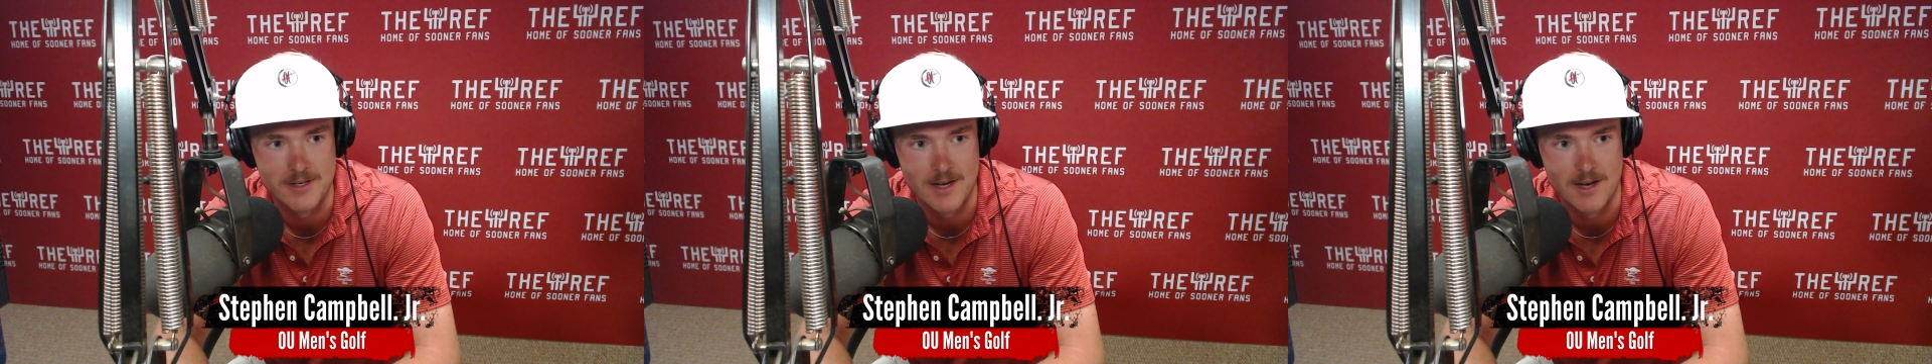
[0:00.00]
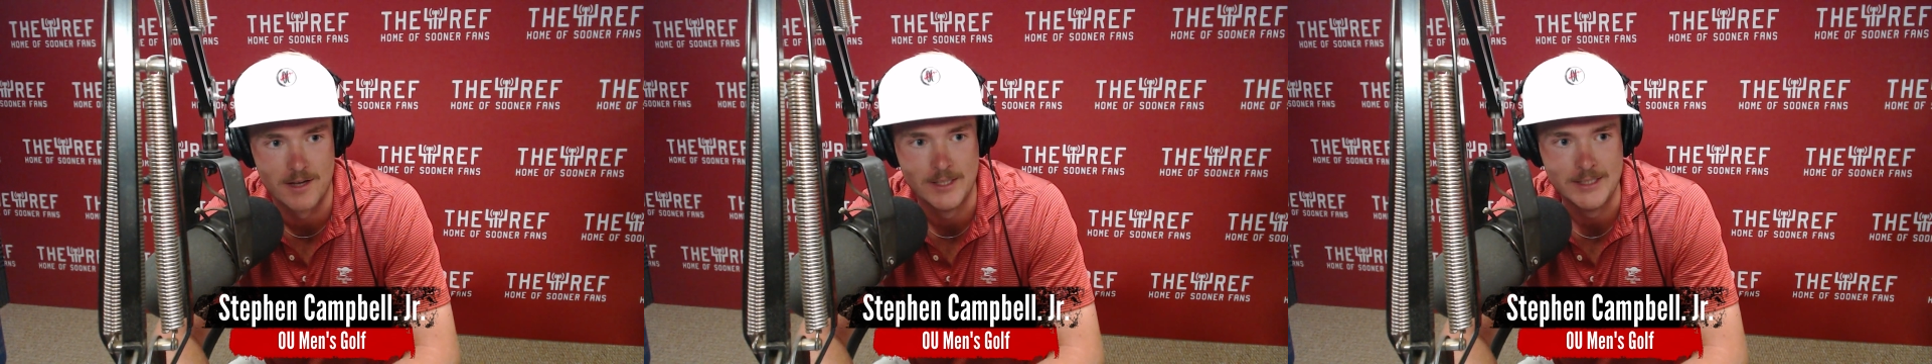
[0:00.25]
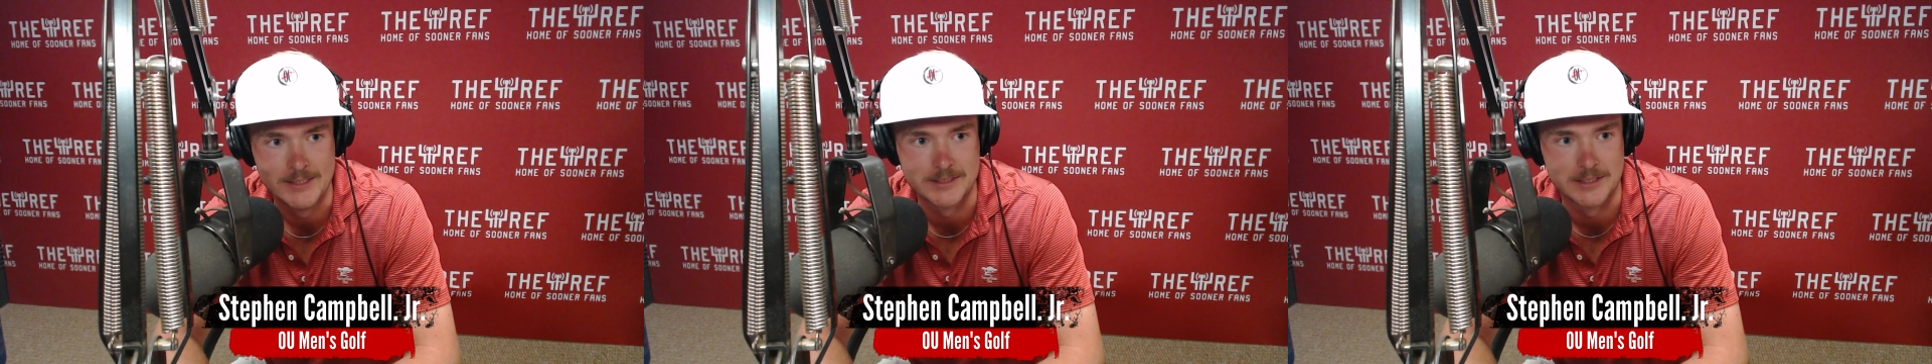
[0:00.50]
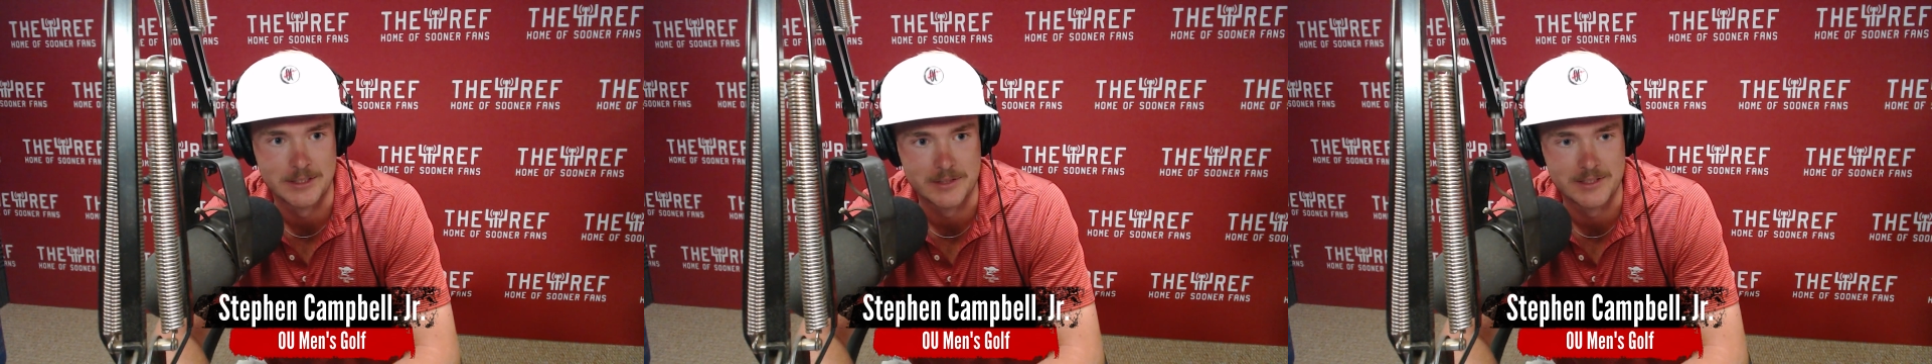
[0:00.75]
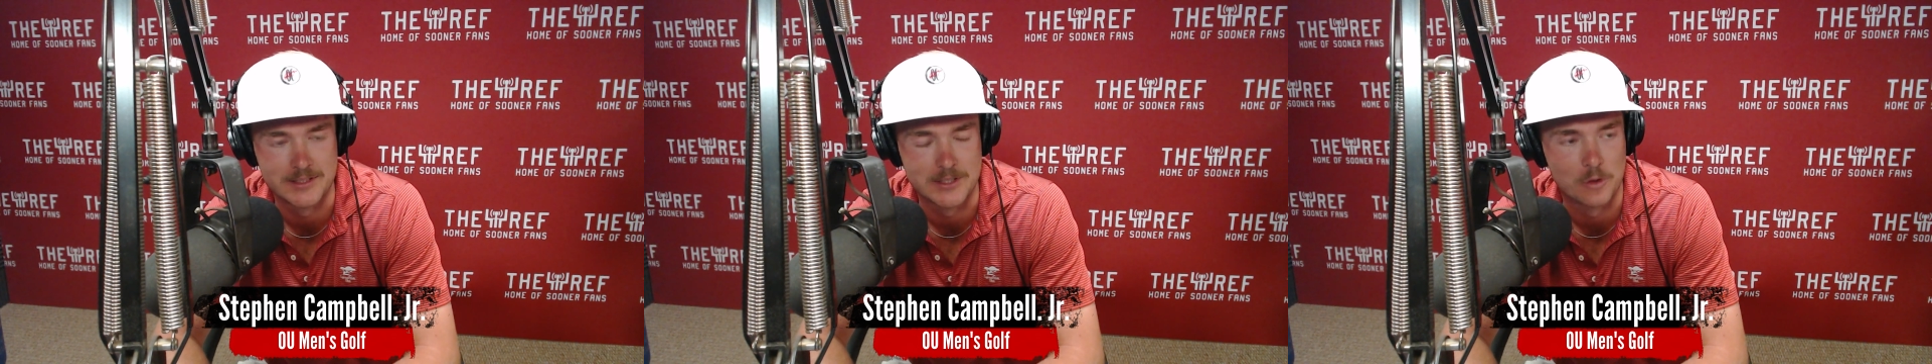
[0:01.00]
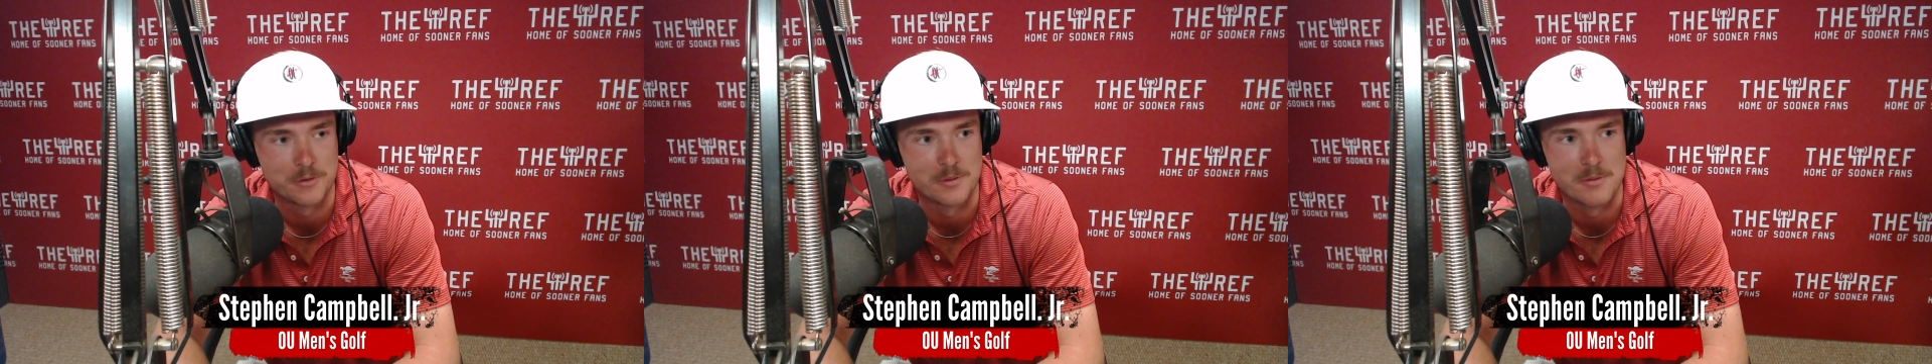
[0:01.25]
and
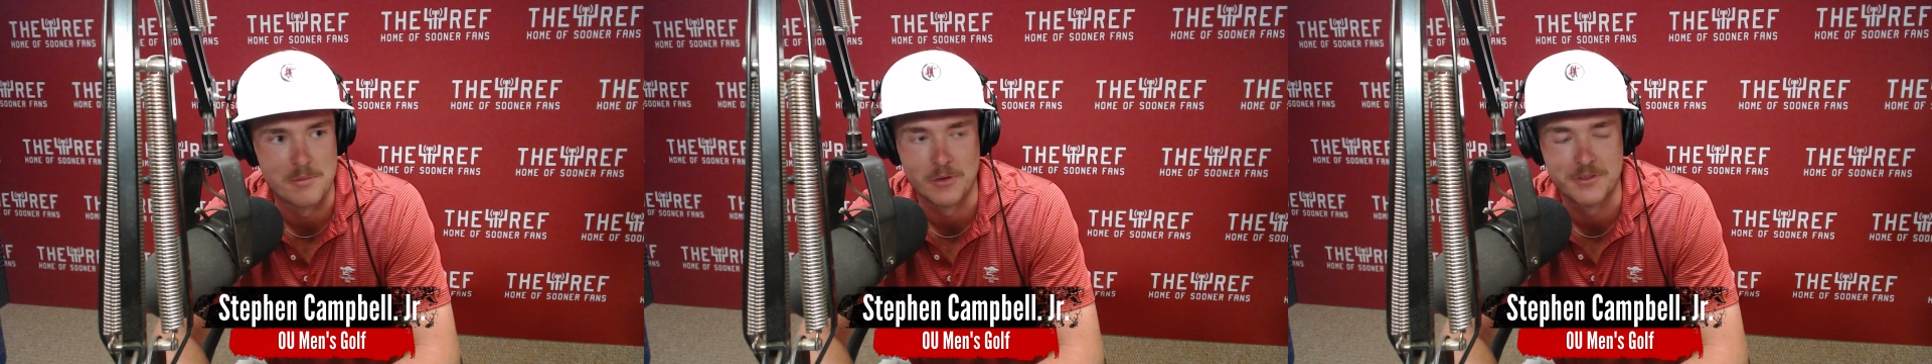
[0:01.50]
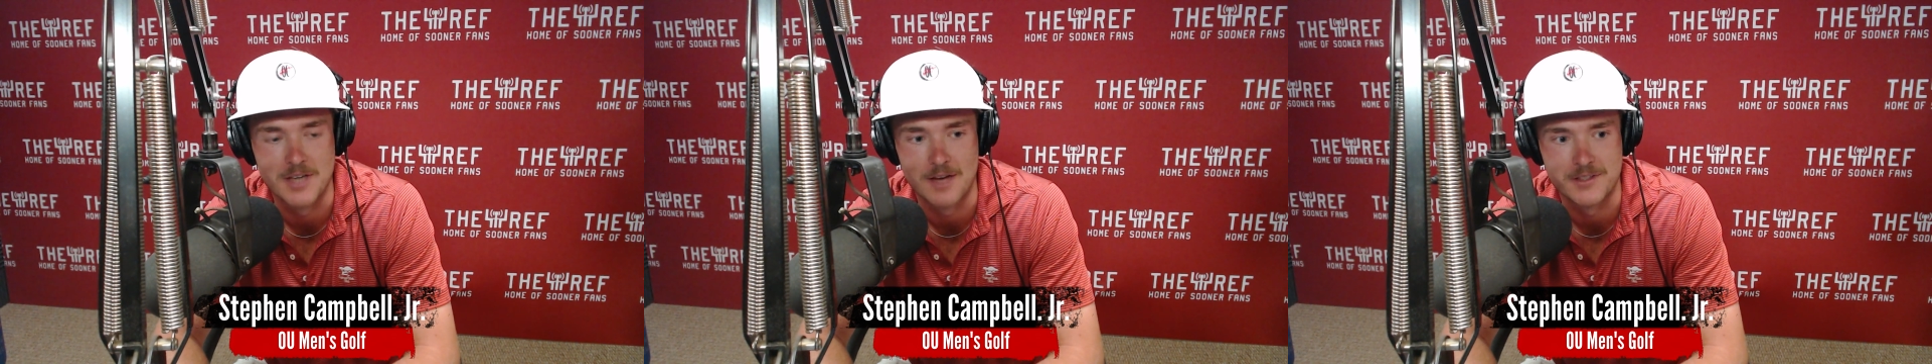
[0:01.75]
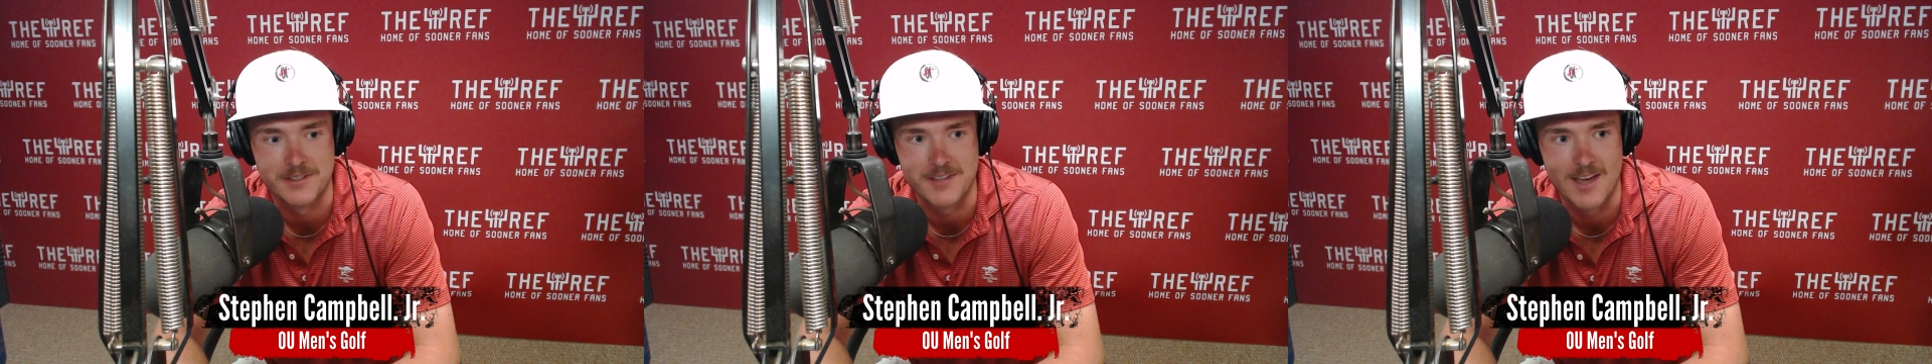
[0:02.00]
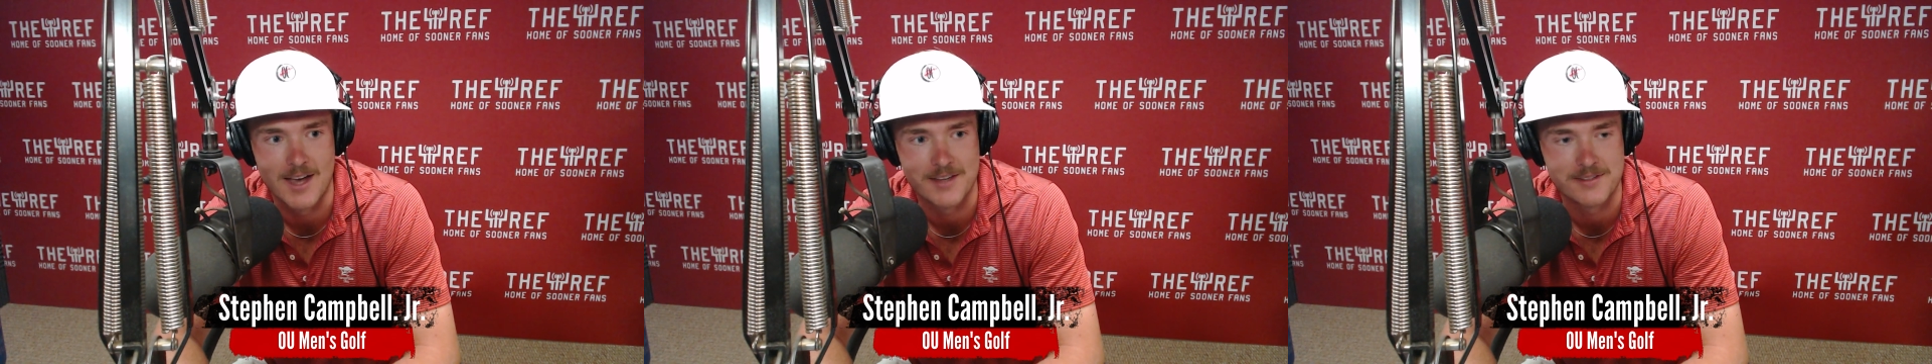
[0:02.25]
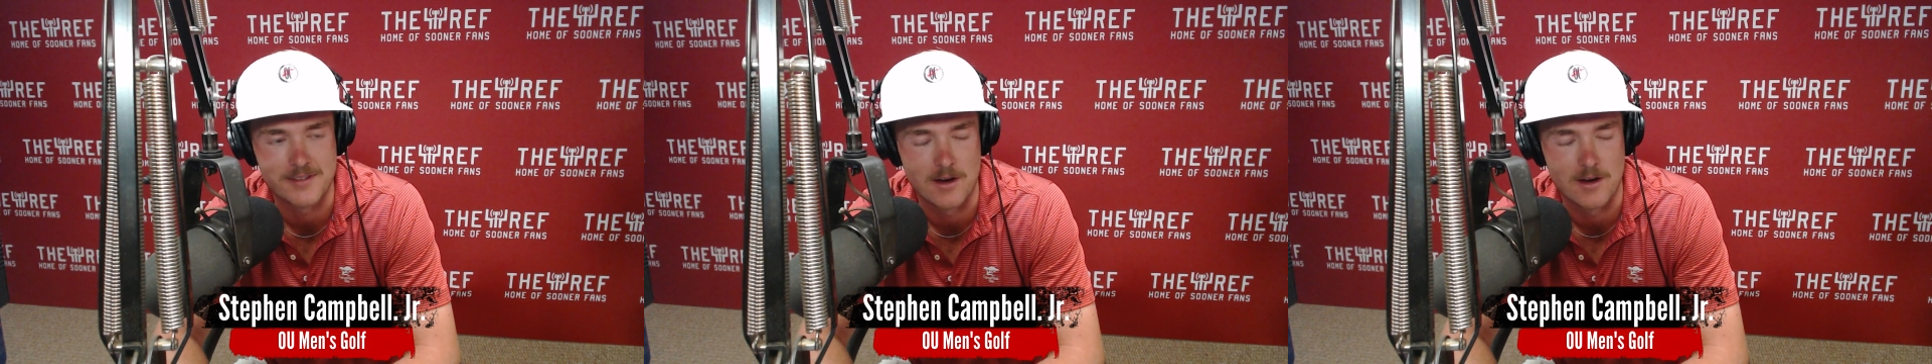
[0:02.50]
he's the ultimate mental toughness guy.